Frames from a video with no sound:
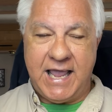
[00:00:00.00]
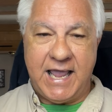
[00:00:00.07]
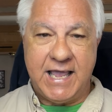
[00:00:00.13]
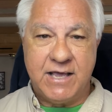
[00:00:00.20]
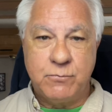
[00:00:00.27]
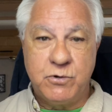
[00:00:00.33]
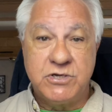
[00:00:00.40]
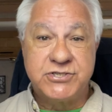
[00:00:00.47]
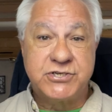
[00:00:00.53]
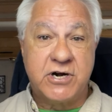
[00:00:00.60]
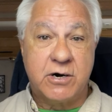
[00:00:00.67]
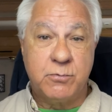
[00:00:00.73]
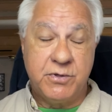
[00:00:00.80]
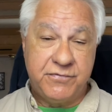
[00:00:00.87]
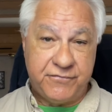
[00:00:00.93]
And we'll
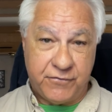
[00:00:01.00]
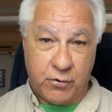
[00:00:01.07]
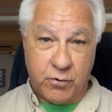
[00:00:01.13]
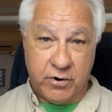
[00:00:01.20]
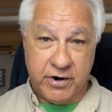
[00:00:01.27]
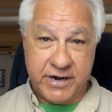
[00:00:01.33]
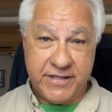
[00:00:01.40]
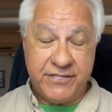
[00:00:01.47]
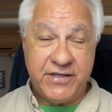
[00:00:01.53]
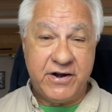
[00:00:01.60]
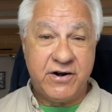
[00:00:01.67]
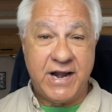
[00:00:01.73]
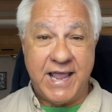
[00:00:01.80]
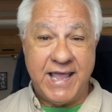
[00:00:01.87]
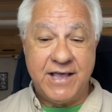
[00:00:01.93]
start with Ford and
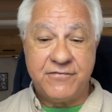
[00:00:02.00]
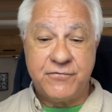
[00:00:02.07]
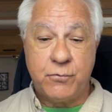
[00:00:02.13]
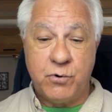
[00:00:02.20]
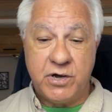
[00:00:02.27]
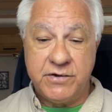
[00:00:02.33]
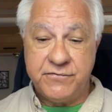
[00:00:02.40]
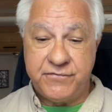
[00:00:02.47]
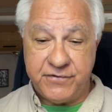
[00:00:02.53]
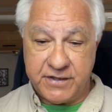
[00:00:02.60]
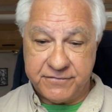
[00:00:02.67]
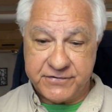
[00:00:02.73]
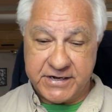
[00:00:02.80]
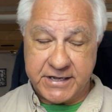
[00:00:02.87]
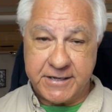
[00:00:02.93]
their
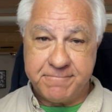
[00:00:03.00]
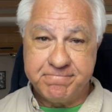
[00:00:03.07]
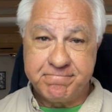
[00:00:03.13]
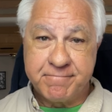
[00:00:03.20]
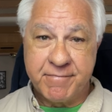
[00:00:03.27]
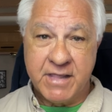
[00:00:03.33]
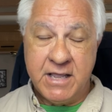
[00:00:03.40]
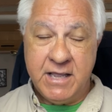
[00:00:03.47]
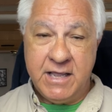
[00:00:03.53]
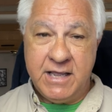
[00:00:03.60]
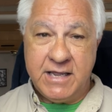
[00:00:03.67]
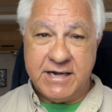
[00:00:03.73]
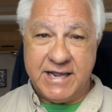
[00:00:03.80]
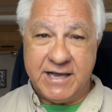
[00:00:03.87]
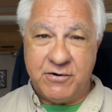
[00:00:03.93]
F-150.
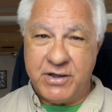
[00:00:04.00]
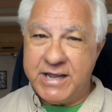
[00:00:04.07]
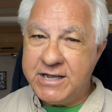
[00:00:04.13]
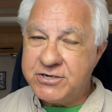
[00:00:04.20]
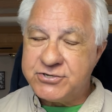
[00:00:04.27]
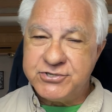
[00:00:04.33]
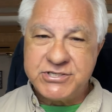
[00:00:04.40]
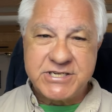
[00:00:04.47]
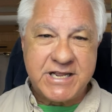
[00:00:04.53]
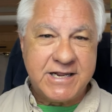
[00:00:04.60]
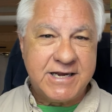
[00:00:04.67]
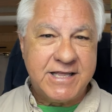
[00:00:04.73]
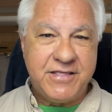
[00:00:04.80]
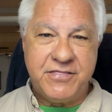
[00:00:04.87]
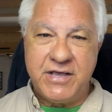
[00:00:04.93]
Now,
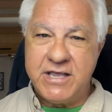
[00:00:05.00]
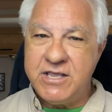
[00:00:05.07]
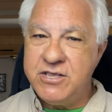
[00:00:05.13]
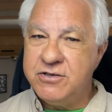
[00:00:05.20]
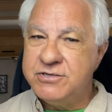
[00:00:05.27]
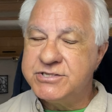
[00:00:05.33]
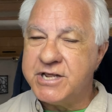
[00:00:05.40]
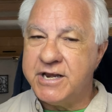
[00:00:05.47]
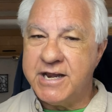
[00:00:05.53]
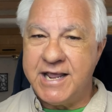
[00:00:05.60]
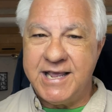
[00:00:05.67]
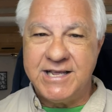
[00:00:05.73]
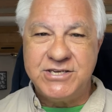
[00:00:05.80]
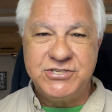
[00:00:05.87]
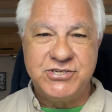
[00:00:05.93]
interestingly, they use an
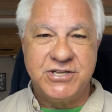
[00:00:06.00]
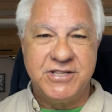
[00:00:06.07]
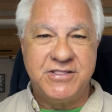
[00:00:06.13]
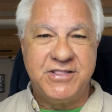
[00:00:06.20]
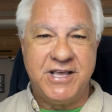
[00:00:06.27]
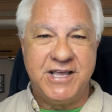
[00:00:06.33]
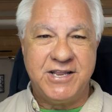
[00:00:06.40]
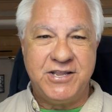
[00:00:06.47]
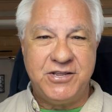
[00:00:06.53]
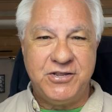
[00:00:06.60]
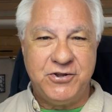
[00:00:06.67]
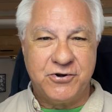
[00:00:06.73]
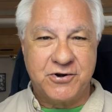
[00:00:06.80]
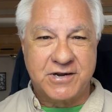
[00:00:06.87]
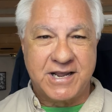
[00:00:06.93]
engine that
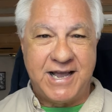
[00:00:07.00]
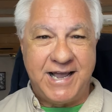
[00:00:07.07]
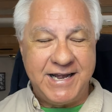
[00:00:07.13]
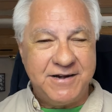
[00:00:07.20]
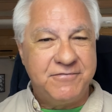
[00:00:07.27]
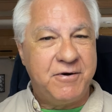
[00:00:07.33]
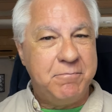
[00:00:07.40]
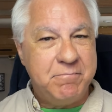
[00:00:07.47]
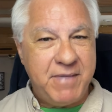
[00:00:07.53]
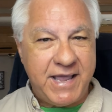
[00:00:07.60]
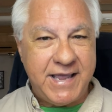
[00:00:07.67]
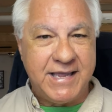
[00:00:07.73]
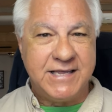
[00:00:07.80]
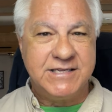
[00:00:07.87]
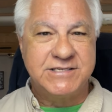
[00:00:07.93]
you're kind of
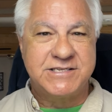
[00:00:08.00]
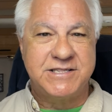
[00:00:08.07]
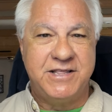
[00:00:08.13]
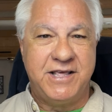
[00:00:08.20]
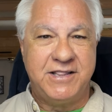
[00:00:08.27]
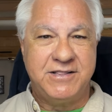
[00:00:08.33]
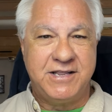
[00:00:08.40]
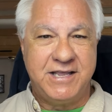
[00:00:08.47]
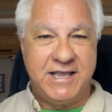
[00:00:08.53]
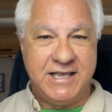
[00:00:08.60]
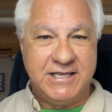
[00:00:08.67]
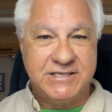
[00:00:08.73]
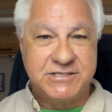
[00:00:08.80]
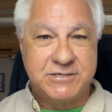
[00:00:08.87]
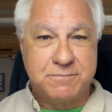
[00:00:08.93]
amazed that
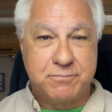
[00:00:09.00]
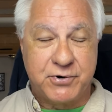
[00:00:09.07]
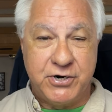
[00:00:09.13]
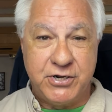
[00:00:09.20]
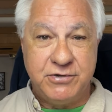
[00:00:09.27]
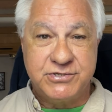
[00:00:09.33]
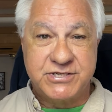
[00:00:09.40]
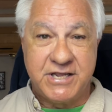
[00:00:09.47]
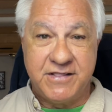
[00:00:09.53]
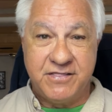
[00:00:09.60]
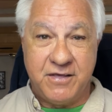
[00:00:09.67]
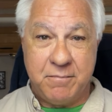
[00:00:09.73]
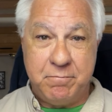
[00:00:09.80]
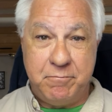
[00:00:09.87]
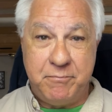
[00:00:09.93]
is
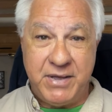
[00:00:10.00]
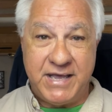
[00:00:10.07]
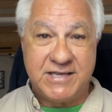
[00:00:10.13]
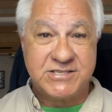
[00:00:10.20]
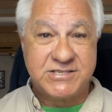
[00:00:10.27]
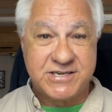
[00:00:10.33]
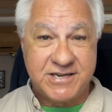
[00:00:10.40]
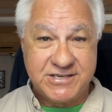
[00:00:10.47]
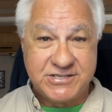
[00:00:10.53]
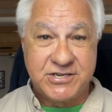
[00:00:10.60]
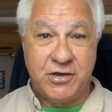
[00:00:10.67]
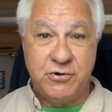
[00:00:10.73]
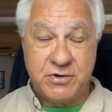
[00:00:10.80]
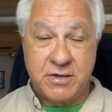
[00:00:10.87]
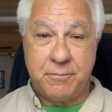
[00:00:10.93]
producing the best
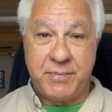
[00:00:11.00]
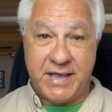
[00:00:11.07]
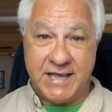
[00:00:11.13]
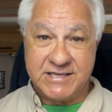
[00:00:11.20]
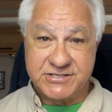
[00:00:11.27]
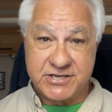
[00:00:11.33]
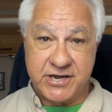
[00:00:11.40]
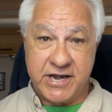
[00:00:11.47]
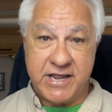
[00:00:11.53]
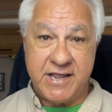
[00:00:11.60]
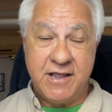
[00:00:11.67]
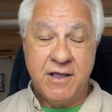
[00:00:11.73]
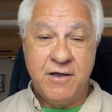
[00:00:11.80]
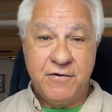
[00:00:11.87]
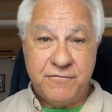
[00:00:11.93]
tow
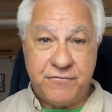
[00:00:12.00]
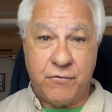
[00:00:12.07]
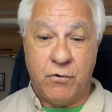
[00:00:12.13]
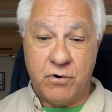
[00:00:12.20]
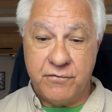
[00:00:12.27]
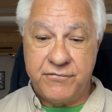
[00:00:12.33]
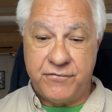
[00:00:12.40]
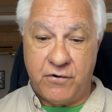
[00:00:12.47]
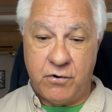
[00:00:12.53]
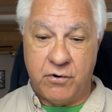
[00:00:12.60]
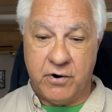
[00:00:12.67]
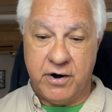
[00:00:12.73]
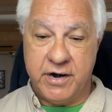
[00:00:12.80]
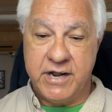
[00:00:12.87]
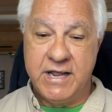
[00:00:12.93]
capacity for
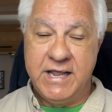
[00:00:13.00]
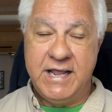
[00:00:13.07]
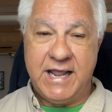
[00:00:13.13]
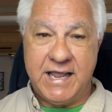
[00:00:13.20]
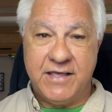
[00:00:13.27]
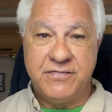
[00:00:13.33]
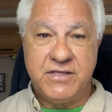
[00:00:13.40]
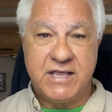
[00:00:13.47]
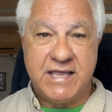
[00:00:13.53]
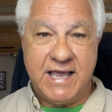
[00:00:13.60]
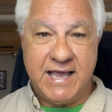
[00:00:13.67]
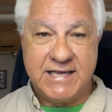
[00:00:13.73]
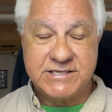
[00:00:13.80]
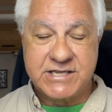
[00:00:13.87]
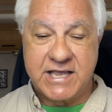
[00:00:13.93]
Ford in the
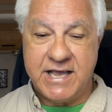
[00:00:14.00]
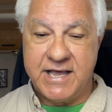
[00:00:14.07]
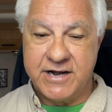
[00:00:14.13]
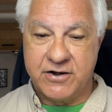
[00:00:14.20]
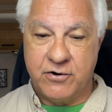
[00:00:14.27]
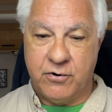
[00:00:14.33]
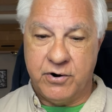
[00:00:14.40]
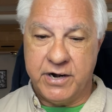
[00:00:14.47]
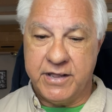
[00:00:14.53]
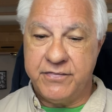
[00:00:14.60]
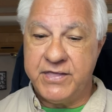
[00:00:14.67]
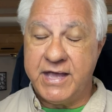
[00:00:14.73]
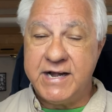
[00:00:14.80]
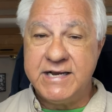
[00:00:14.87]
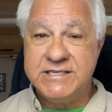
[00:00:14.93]
gas category.
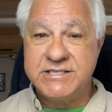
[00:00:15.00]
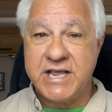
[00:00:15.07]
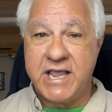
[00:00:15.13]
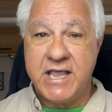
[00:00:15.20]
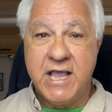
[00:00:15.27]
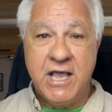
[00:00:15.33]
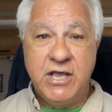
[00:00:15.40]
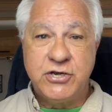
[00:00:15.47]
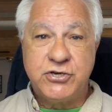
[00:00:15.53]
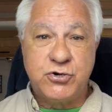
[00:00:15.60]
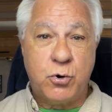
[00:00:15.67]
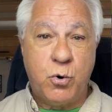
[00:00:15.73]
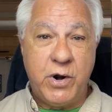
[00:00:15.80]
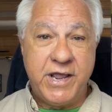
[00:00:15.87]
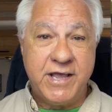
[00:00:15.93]
And that is a
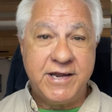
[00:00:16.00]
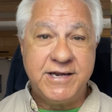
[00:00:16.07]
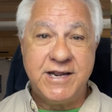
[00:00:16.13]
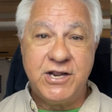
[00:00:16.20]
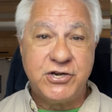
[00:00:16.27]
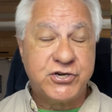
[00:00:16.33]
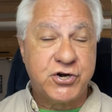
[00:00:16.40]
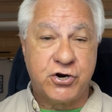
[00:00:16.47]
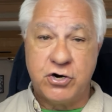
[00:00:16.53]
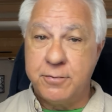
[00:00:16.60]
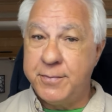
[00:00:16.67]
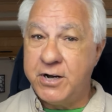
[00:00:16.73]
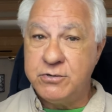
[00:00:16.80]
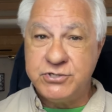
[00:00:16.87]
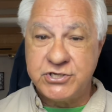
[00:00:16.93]
twin
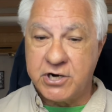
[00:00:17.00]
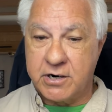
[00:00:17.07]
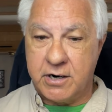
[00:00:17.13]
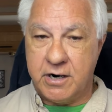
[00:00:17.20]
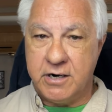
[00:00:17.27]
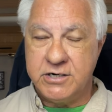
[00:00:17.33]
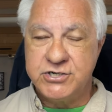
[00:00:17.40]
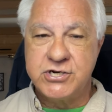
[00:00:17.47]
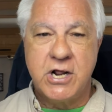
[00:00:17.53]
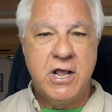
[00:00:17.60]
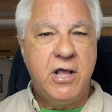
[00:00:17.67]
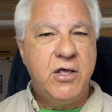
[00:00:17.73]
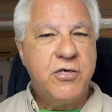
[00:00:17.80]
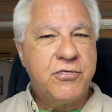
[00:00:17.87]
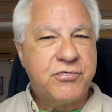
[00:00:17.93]
turbocharged
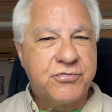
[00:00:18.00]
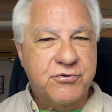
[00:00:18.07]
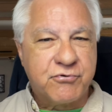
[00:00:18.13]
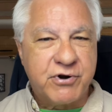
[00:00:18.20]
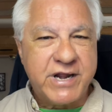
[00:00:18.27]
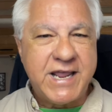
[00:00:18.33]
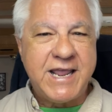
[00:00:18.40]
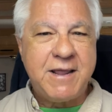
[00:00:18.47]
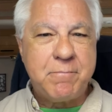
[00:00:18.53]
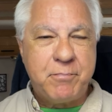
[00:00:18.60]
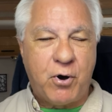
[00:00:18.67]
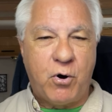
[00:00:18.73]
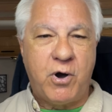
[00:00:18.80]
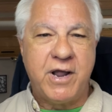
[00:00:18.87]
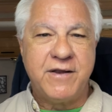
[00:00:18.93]

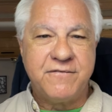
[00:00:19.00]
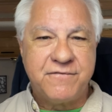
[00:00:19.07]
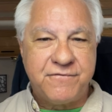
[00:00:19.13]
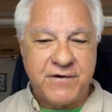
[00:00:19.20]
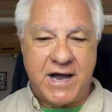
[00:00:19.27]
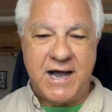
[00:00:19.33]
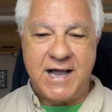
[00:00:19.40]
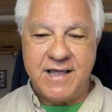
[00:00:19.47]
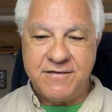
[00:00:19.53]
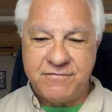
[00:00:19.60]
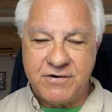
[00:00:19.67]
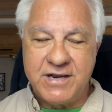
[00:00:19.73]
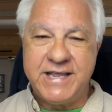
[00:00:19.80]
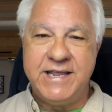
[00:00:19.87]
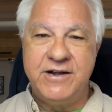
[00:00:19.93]

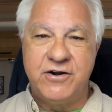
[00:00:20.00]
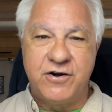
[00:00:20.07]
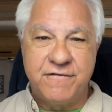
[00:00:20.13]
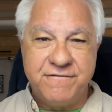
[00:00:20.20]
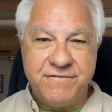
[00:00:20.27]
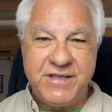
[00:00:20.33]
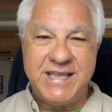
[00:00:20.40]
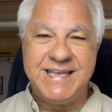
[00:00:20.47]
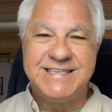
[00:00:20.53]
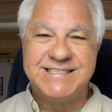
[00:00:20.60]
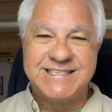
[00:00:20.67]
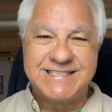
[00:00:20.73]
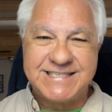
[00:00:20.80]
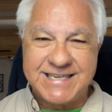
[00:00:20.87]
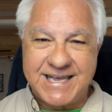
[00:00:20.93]
3.5 liter
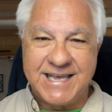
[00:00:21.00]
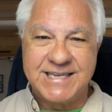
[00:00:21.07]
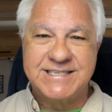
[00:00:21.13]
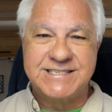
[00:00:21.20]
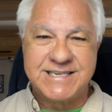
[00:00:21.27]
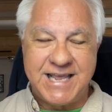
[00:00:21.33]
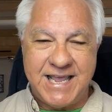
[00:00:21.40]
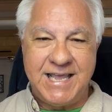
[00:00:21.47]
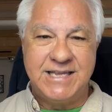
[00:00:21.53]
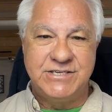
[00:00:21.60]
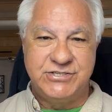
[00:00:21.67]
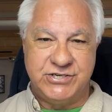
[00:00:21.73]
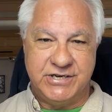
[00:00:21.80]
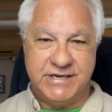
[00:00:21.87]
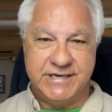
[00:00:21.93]
V6
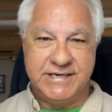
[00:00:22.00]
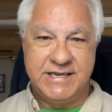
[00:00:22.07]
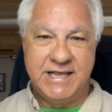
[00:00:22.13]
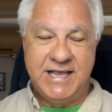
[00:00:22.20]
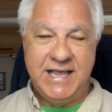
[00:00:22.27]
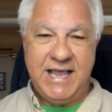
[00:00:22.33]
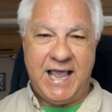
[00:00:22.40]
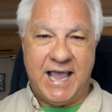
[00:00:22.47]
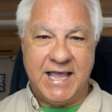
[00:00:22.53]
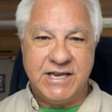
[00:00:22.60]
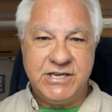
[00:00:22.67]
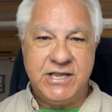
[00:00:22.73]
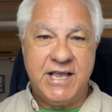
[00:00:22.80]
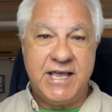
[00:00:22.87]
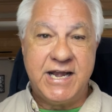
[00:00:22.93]
engine.
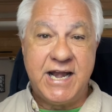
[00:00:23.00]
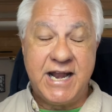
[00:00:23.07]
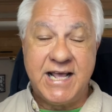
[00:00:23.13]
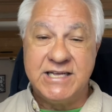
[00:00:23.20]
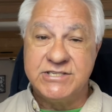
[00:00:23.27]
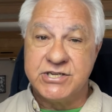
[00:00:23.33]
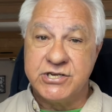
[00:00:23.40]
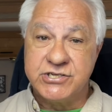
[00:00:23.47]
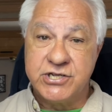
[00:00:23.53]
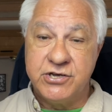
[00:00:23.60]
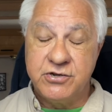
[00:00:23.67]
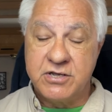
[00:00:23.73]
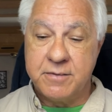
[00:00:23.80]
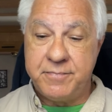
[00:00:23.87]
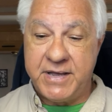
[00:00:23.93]
And yet it has a
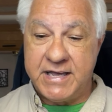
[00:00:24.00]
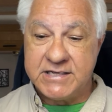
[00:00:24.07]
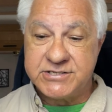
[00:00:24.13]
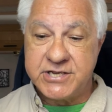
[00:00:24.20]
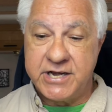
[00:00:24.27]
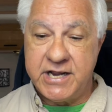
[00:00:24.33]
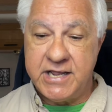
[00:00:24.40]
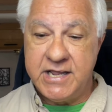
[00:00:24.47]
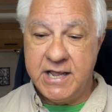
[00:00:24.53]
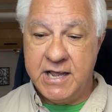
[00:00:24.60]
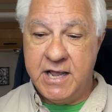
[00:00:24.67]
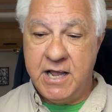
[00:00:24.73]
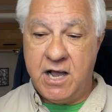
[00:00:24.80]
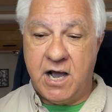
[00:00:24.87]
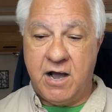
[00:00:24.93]
tow capacity
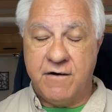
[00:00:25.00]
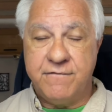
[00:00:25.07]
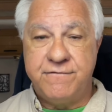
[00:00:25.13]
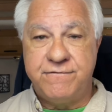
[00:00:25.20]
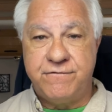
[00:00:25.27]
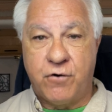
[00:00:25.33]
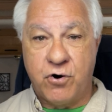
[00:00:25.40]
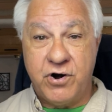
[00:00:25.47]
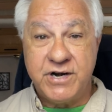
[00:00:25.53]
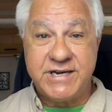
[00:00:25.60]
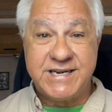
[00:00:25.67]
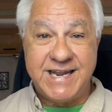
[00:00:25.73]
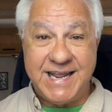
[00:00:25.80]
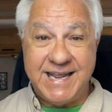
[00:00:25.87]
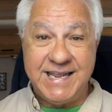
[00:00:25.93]
of
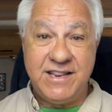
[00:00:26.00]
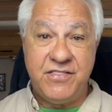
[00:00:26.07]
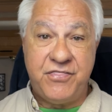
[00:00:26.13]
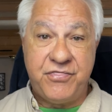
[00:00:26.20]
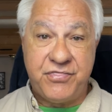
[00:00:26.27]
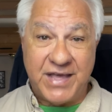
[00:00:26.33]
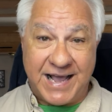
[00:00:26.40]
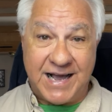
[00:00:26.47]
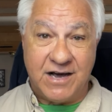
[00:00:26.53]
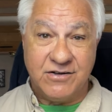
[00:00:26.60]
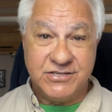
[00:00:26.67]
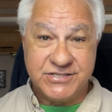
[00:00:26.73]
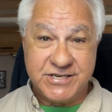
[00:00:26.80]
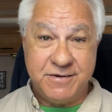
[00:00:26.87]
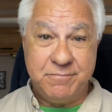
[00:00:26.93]

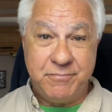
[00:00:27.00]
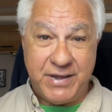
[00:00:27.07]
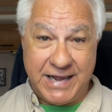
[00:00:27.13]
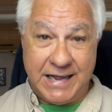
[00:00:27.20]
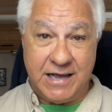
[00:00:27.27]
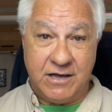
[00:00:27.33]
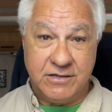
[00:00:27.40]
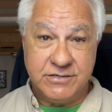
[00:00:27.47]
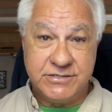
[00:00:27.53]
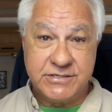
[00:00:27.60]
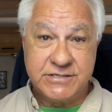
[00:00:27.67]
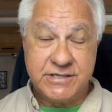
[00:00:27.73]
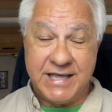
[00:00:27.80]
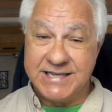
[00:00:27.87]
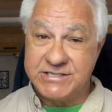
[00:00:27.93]
14,000
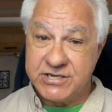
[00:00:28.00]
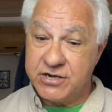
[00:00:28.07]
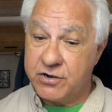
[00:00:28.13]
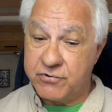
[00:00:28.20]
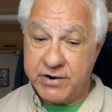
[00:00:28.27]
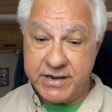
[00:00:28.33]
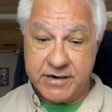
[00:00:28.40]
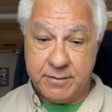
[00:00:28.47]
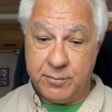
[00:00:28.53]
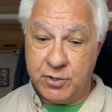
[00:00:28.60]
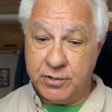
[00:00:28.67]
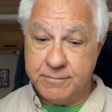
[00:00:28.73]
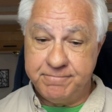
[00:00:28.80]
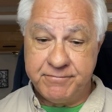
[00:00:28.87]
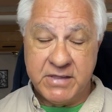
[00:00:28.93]
pounds. That's
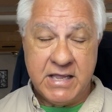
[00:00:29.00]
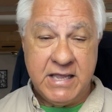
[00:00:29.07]
incredible.